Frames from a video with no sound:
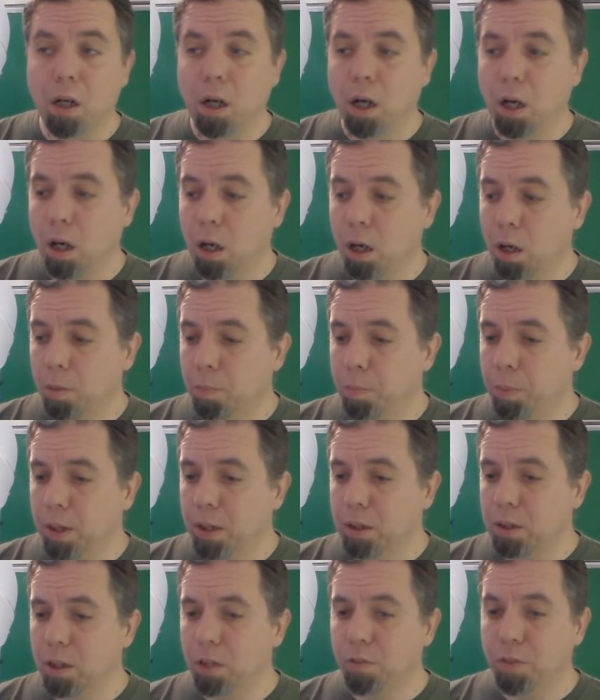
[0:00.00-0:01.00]

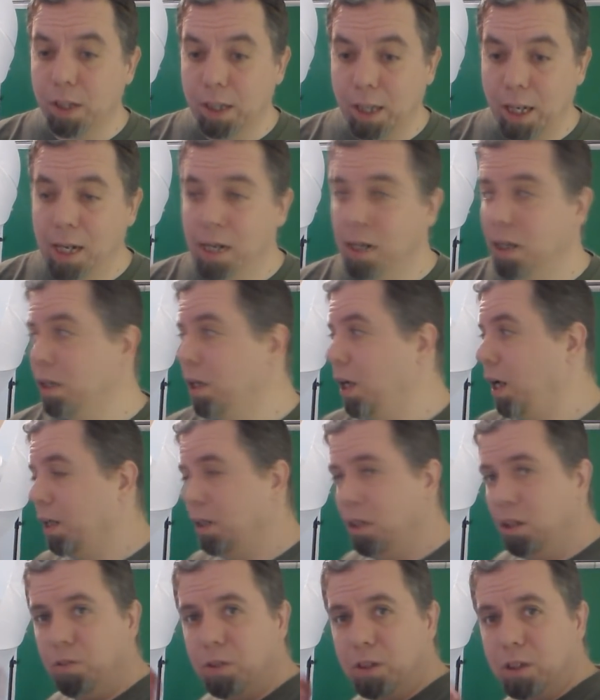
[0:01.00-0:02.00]
But if I can, I
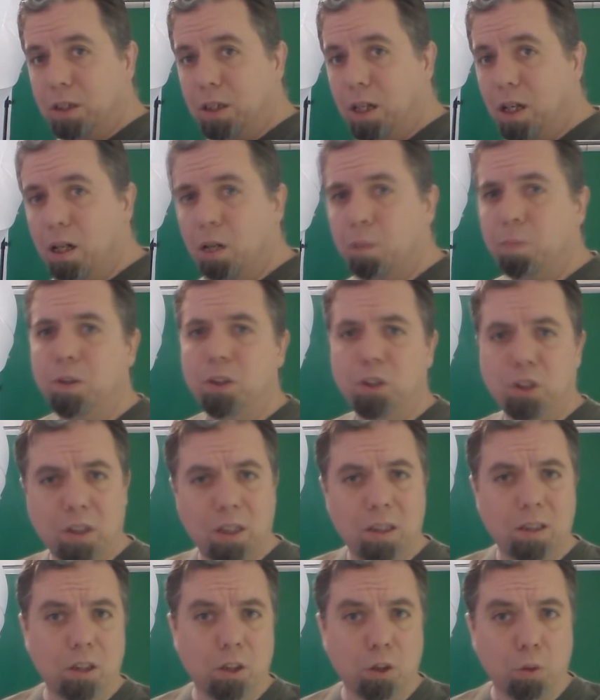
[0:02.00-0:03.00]
leave it set up just
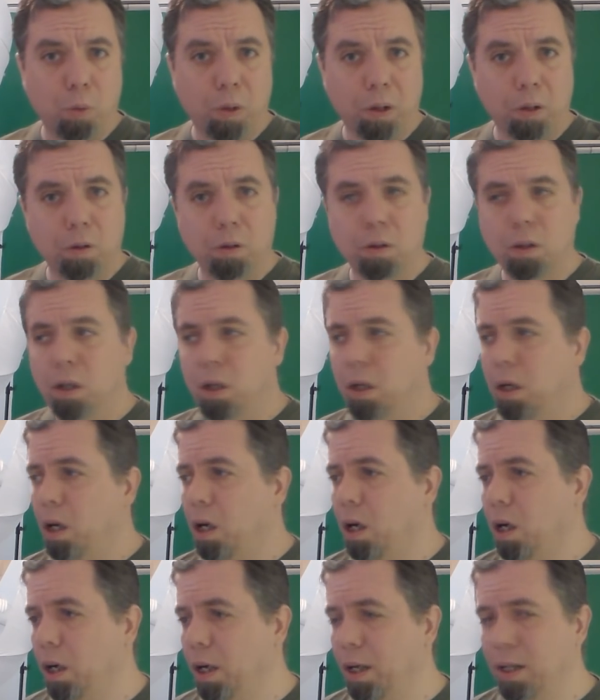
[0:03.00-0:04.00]
because it's quicker
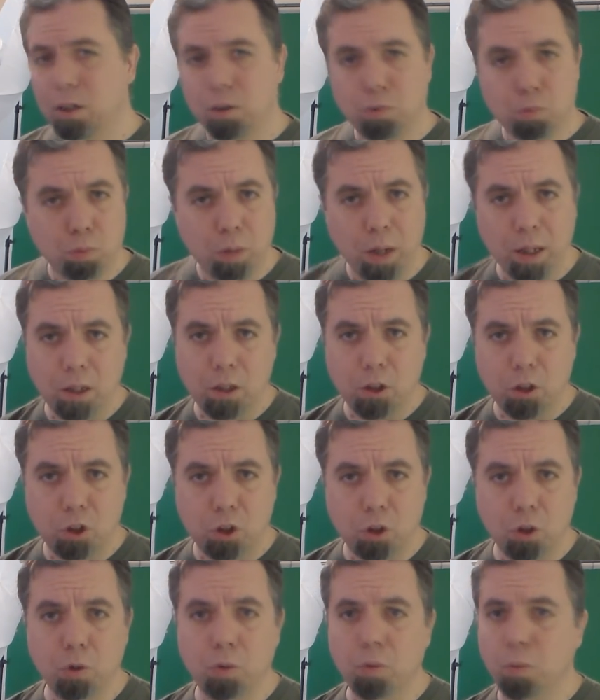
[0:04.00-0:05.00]
and it's ready to
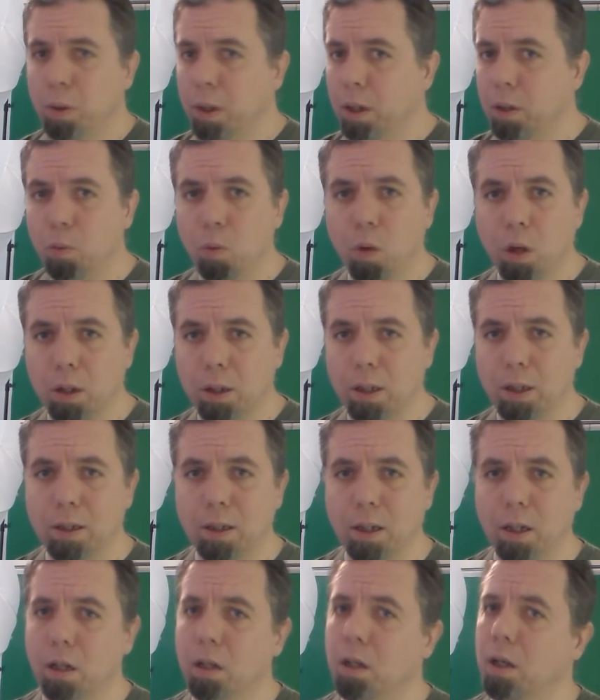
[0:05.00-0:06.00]
shoot. When I walk in
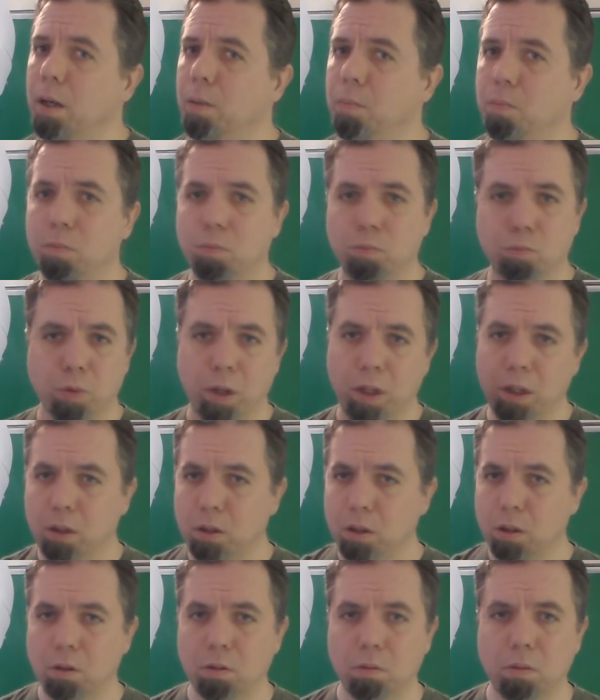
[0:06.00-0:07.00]
there, I'm ready
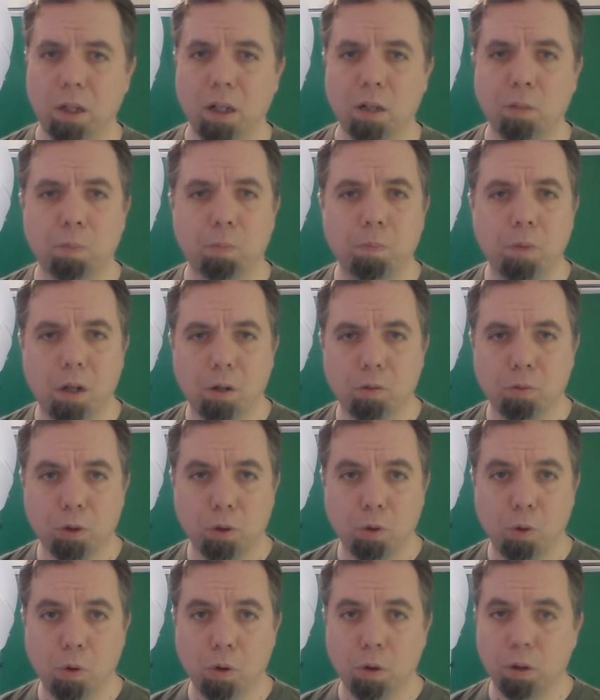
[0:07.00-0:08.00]
to hit
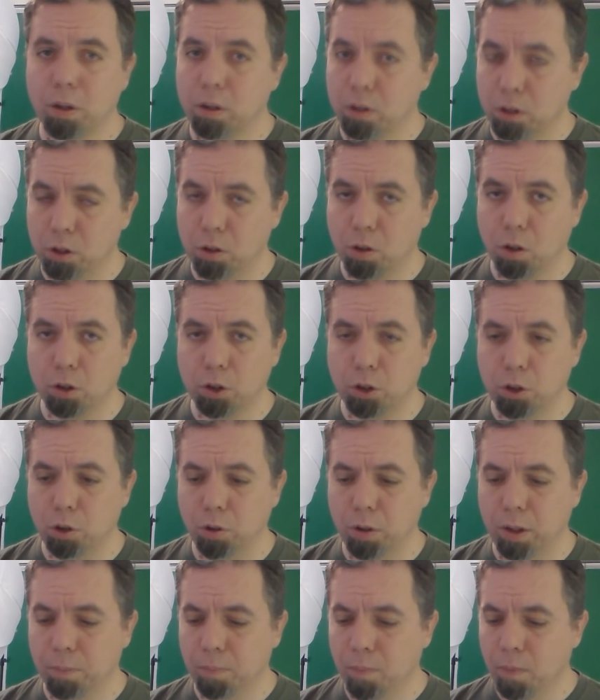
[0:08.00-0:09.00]
record and start
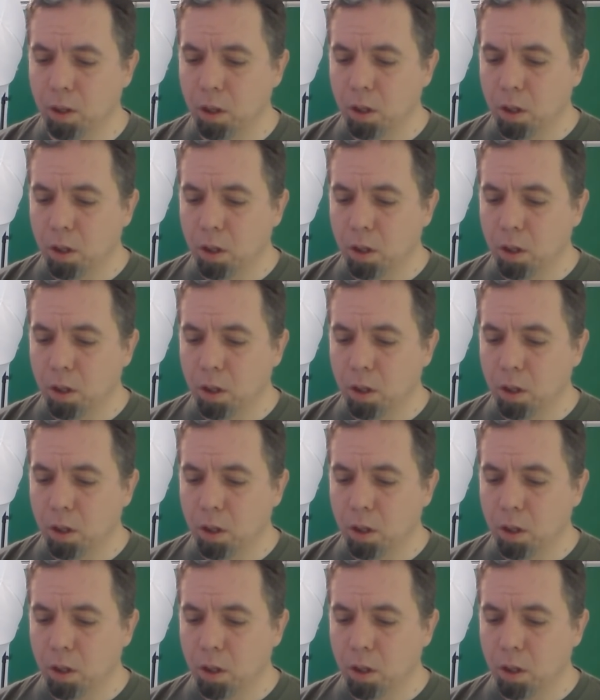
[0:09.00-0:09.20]
shooting.